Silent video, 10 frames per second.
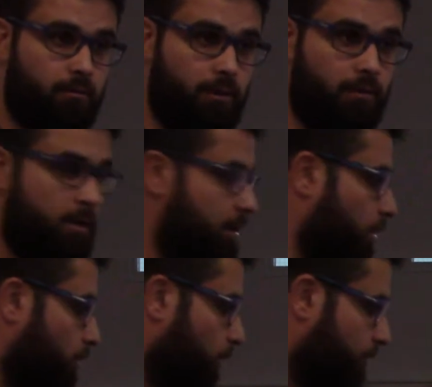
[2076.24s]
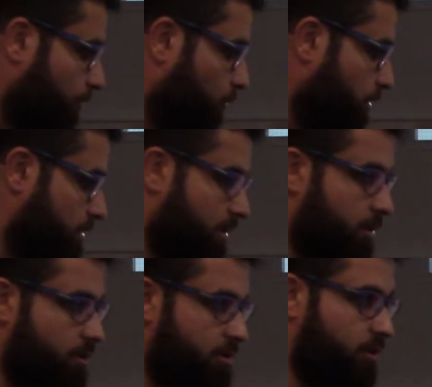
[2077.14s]
right? Now the word fu is,
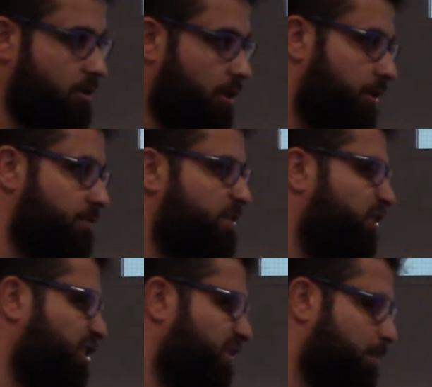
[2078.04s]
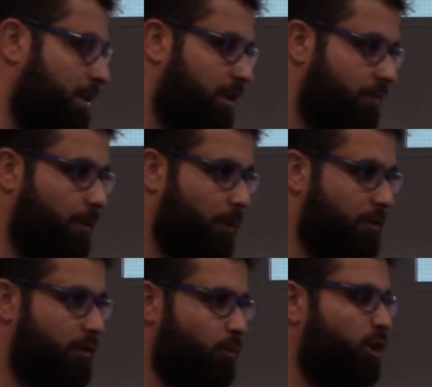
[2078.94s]
there's a lot of differential of opinion about
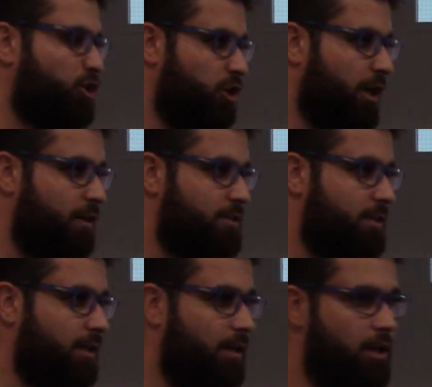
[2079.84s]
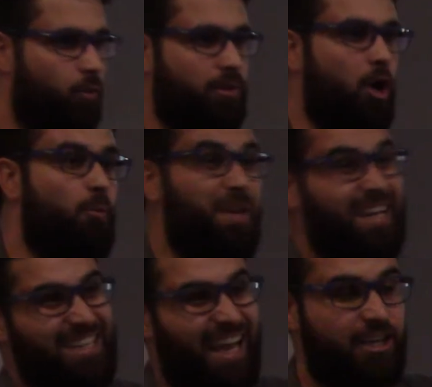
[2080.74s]
whether it works or not without being
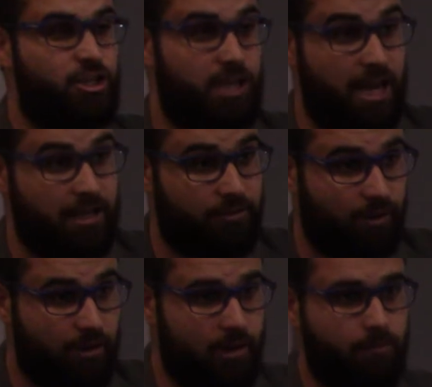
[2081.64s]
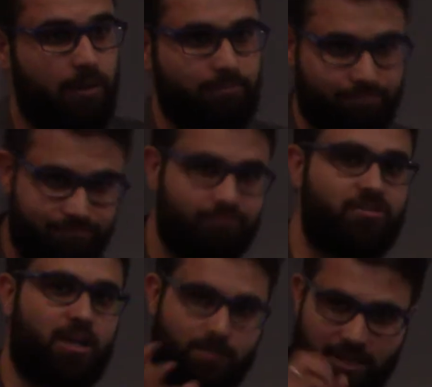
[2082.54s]
attached to anything, but
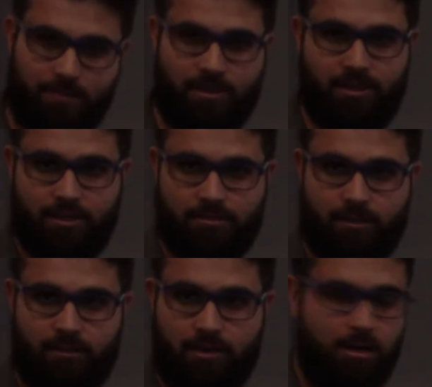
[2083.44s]
sometimes it does. But